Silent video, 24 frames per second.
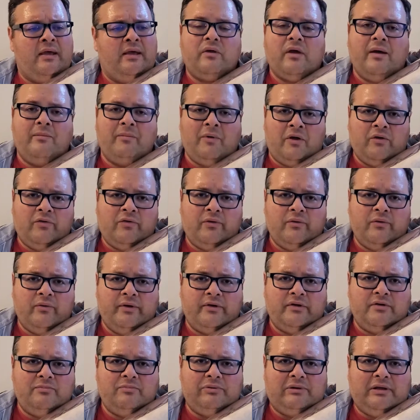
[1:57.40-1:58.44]
I'm also
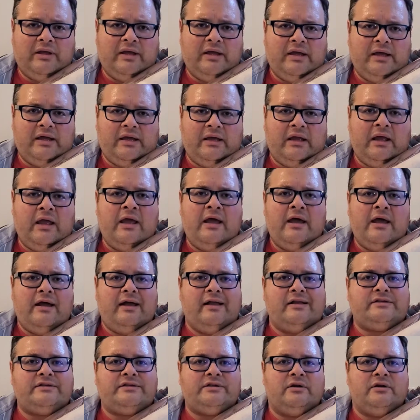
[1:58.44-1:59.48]
going to play
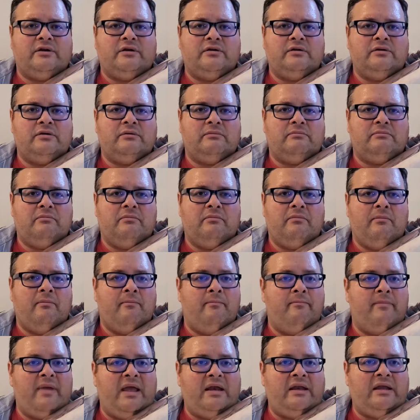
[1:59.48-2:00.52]
a song
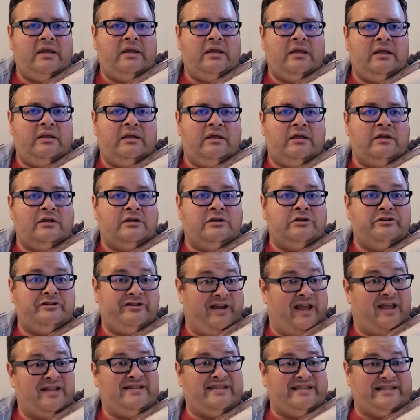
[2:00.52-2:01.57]
many in
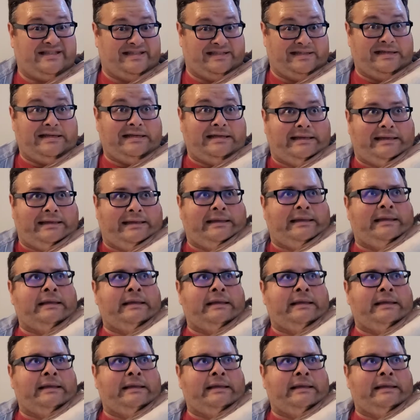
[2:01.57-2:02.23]
Gen Z,